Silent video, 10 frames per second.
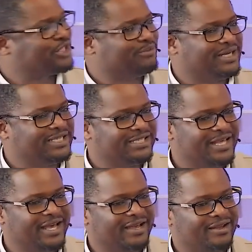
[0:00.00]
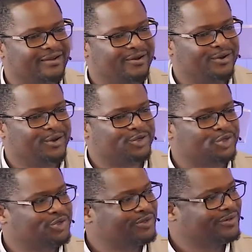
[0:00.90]
responsibility there on
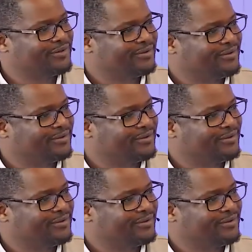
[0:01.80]
us.